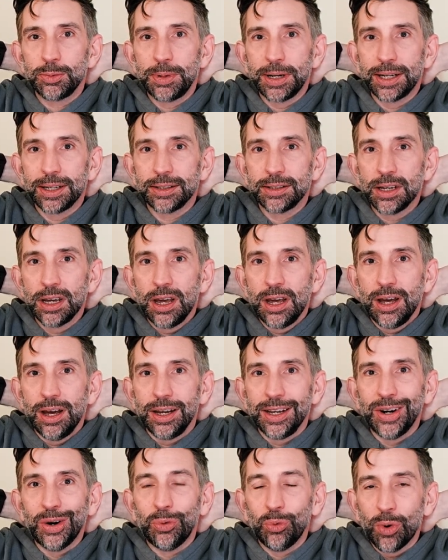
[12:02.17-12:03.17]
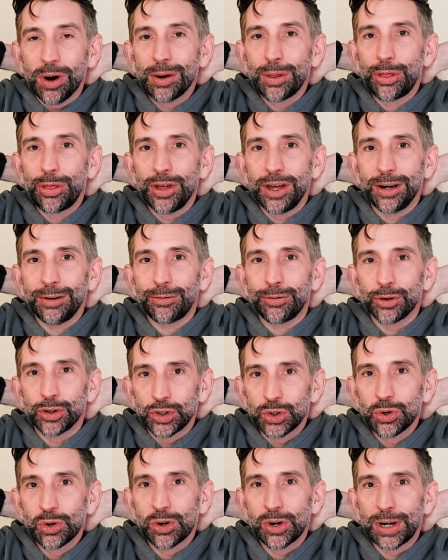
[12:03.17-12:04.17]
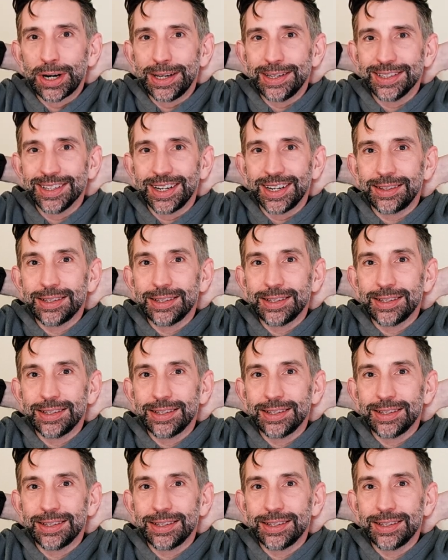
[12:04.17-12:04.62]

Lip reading: Because, you know, one thing for sure is